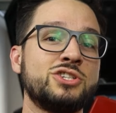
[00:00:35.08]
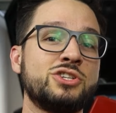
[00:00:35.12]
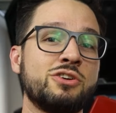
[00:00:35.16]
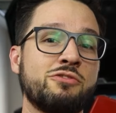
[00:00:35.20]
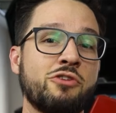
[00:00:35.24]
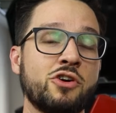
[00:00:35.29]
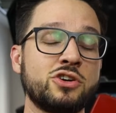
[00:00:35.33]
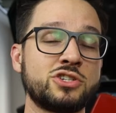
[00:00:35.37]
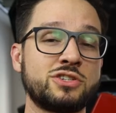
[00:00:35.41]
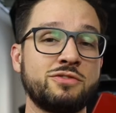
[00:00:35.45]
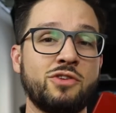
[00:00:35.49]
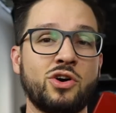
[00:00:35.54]
So
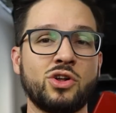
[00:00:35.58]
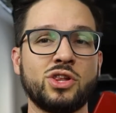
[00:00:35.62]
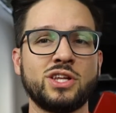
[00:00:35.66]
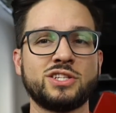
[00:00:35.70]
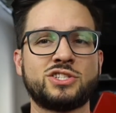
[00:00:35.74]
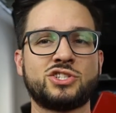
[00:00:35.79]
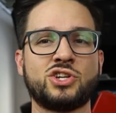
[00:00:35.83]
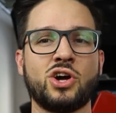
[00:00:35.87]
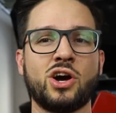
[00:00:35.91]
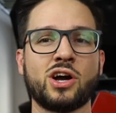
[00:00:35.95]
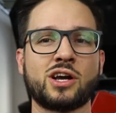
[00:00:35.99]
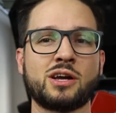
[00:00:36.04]
first of all,
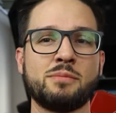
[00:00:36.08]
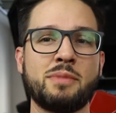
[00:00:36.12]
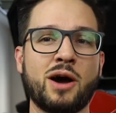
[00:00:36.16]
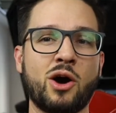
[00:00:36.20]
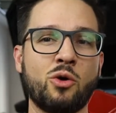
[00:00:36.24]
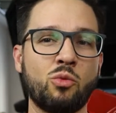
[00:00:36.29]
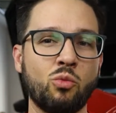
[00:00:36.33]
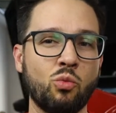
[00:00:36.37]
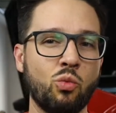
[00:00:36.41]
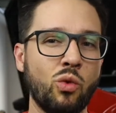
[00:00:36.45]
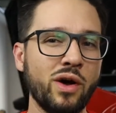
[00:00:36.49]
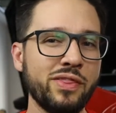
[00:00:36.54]
let's talk
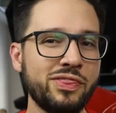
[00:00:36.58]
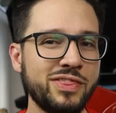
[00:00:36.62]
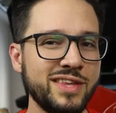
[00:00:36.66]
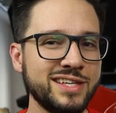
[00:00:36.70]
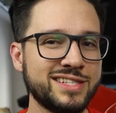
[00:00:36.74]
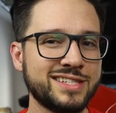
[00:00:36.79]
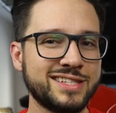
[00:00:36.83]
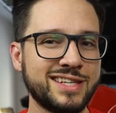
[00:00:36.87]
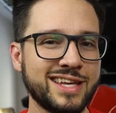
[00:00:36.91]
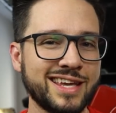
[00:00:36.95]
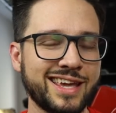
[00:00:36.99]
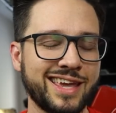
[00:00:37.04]
about what
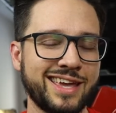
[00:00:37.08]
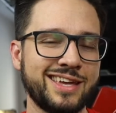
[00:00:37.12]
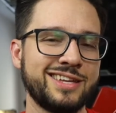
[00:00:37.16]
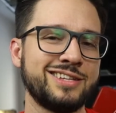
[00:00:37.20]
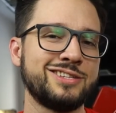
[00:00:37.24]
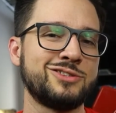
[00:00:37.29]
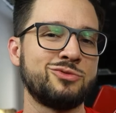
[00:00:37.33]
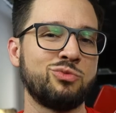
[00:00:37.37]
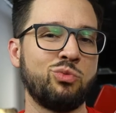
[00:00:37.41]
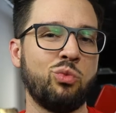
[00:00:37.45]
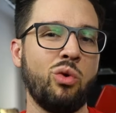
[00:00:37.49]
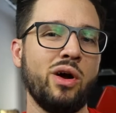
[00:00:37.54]
this thing
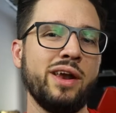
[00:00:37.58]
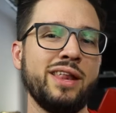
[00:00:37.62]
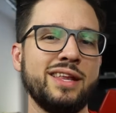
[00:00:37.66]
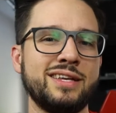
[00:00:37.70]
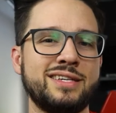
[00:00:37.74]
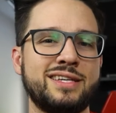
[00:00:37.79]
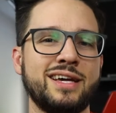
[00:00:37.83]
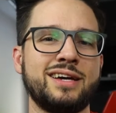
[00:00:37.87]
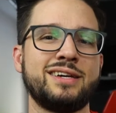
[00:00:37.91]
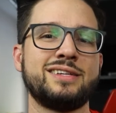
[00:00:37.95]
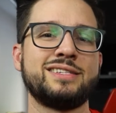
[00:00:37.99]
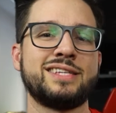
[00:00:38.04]
is, what
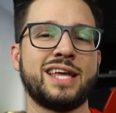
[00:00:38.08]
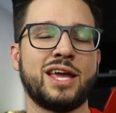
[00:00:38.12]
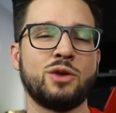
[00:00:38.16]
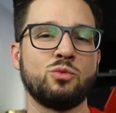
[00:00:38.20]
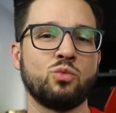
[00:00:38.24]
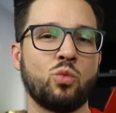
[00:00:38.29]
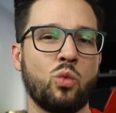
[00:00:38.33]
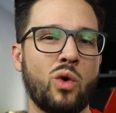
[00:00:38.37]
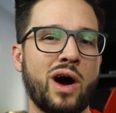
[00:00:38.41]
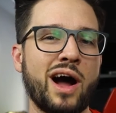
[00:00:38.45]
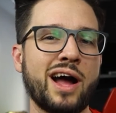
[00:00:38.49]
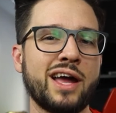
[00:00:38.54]
it does,
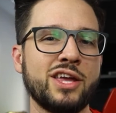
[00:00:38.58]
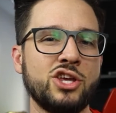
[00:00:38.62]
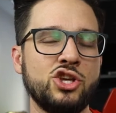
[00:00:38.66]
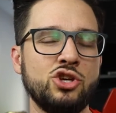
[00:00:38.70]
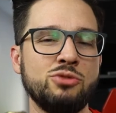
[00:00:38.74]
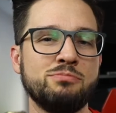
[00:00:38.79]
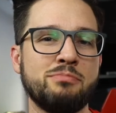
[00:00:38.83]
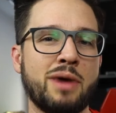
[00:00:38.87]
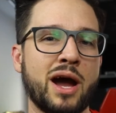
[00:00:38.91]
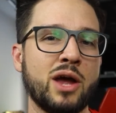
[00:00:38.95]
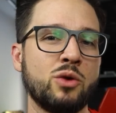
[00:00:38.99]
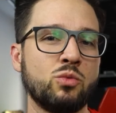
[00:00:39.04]
and why
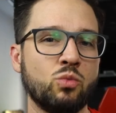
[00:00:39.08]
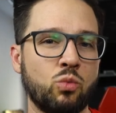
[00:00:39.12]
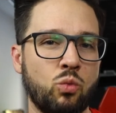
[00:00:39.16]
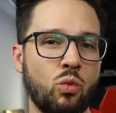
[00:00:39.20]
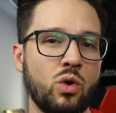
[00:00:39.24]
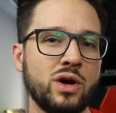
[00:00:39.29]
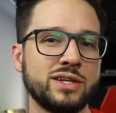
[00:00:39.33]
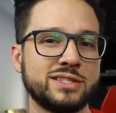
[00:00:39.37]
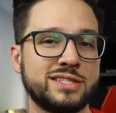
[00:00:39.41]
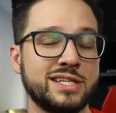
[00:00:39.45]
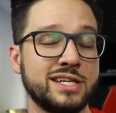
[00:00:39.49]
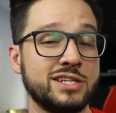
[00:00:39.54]
you might
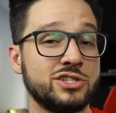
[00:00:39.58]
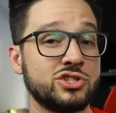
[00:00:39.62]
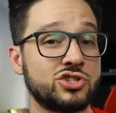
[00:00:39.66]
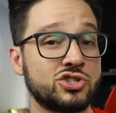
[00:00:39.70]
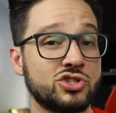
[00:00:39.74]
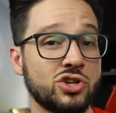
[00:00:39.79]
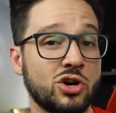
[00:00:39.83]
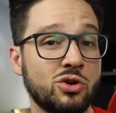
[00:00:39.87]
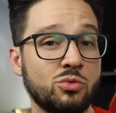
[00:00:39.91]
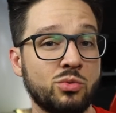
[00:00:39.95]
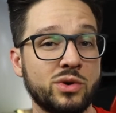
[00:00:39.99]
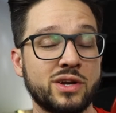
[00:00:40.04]
want to
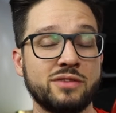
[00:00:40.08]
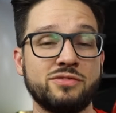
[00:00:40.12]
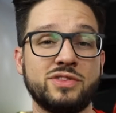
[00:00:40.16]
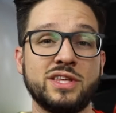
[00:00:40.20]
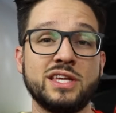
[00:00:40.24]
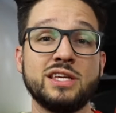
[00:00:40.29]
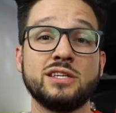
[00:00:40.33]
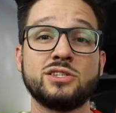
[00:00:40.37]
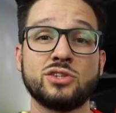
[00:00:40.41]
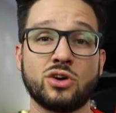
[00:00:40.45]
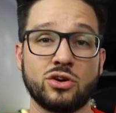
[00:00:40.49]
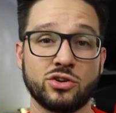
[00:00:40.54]
install one of
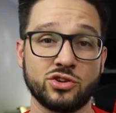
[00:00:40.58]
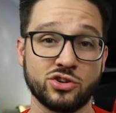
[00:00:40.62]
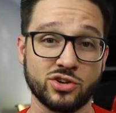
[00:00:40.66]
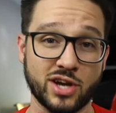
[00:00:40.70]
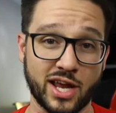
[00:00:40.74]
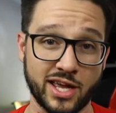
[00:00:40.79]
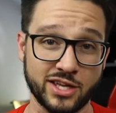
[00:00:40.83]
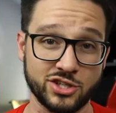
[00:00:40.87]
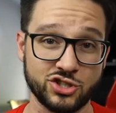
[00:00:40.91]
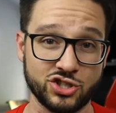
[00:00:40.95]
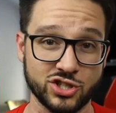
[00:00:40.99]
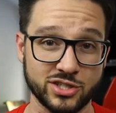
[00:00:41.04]
these on your
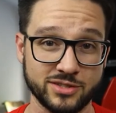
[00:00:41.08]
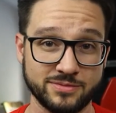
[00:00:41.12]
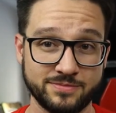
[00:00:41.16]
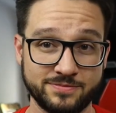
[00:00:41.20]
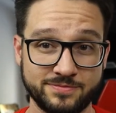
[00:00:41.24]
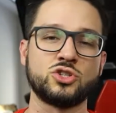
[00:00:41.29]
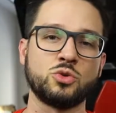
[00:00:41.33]
engine.